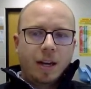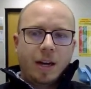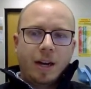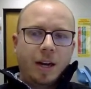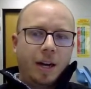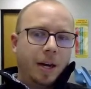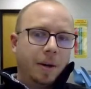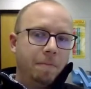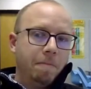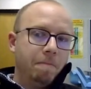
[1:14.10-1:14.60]

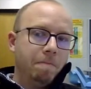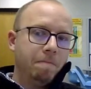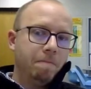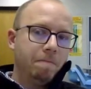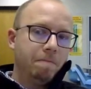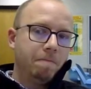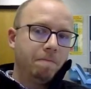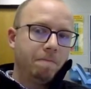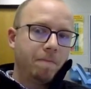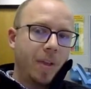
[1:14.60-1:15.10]
Um,
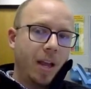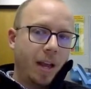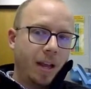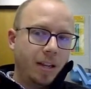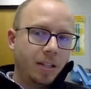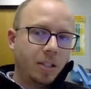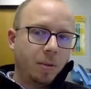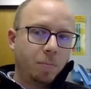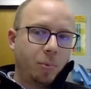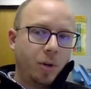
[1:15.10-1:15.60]
and
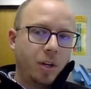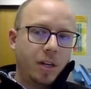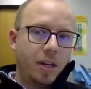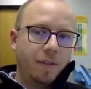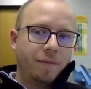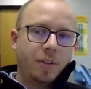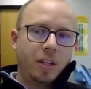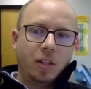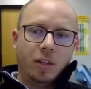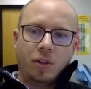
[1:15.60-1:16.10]
it's a pretty
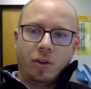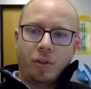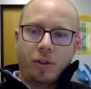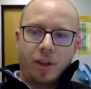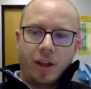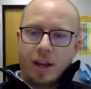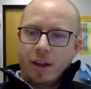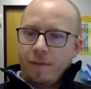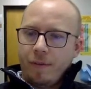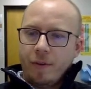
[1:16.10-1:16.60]
nifty little
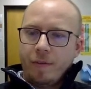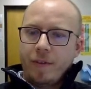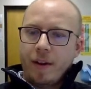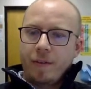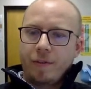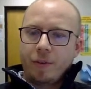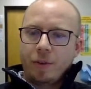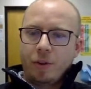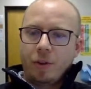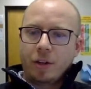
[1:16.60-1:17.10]
thing if you've
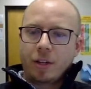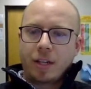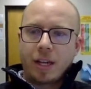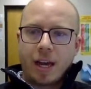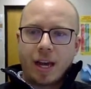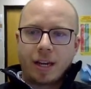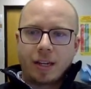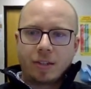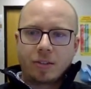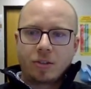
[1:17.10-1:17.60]
never looked
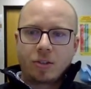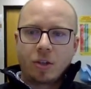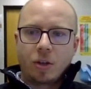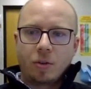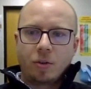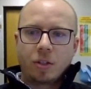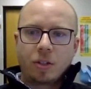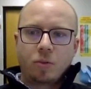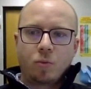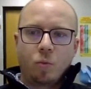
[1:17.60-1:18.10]
at it.
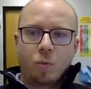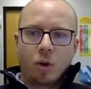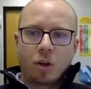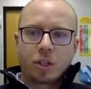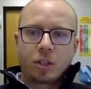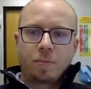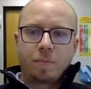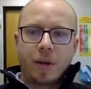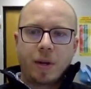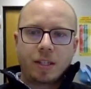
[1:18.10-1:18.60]
So this
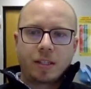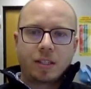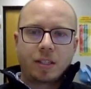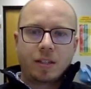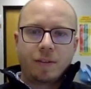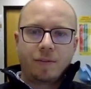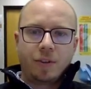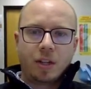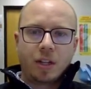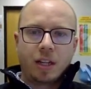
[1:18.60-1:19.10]

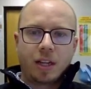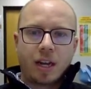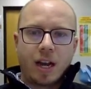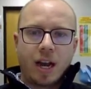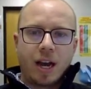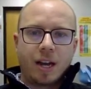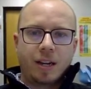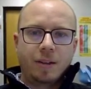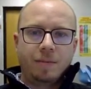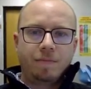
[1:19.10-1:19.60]
Workspaces, if you click
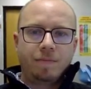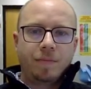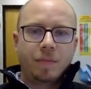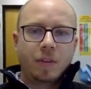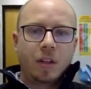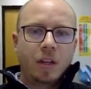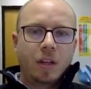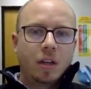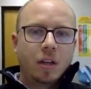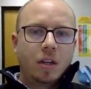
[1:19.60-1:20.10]
on it,
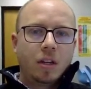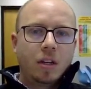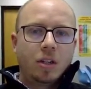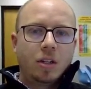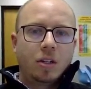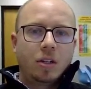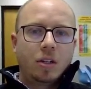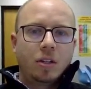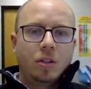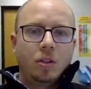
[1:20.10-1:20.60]

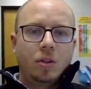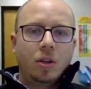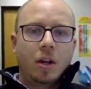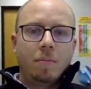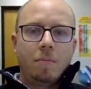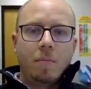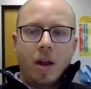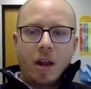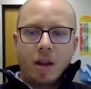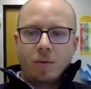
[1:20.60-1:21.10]
you
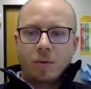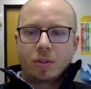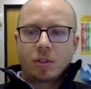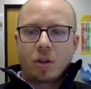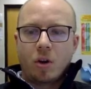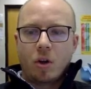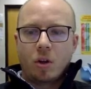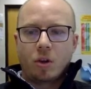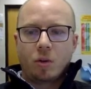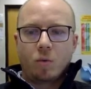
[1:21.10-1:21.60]
can make what's
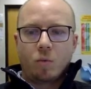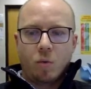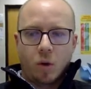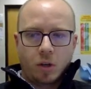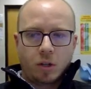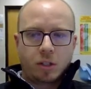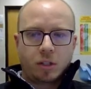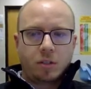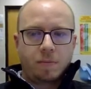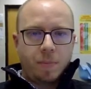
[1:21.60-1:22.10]
called a
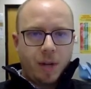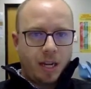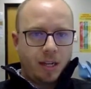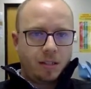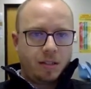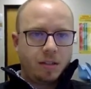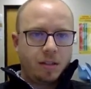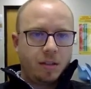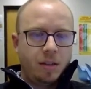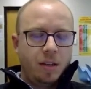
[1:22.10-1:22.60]

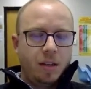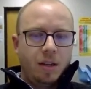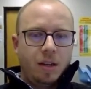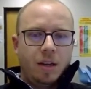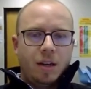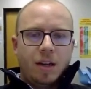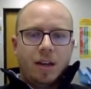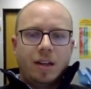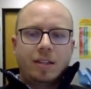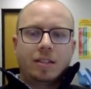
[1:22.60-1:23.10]
workspace.
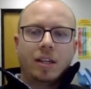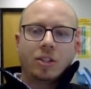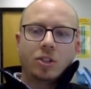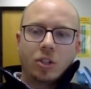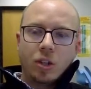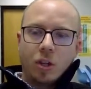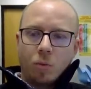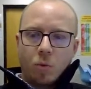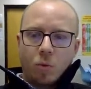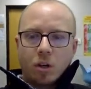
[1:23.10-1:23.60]

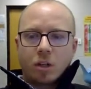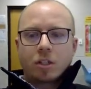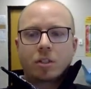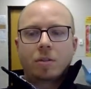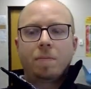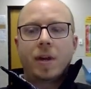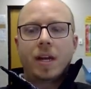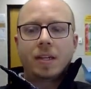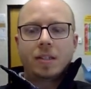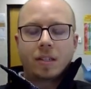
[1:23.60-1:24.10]
Essentially, a
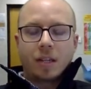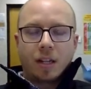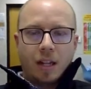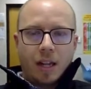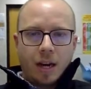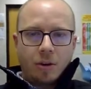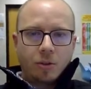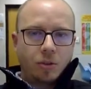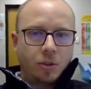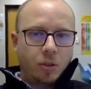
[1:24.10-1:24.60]
workspace
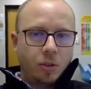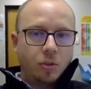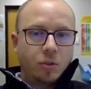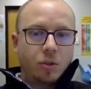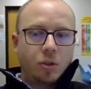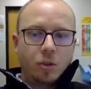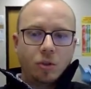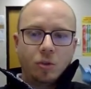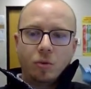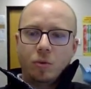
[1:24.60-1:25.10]
allows you
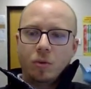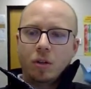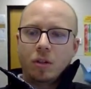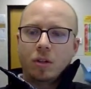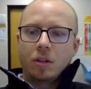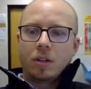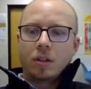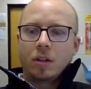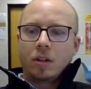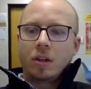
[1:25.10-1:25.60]
to
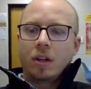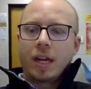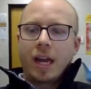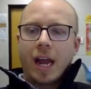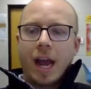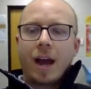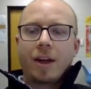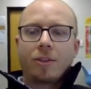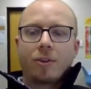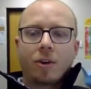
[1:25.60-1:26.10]

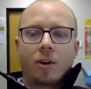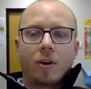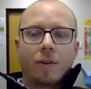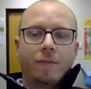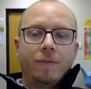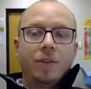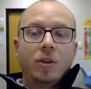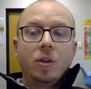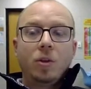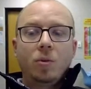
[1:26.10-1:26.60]
gather a
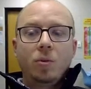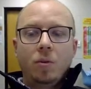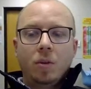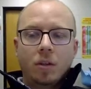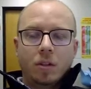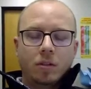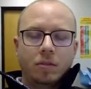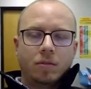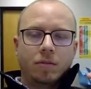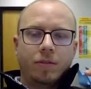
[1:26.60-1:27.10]

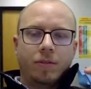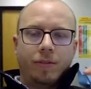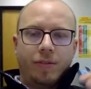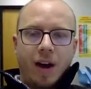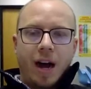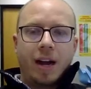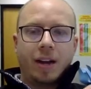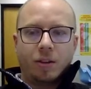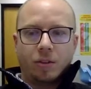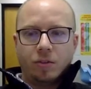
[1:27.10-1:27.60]
few
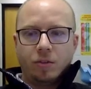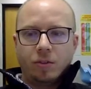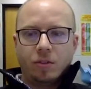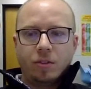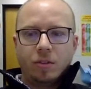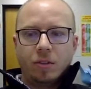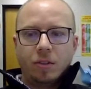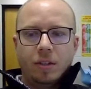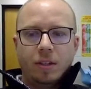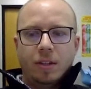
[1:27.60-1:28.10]

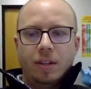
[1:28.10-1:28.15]
files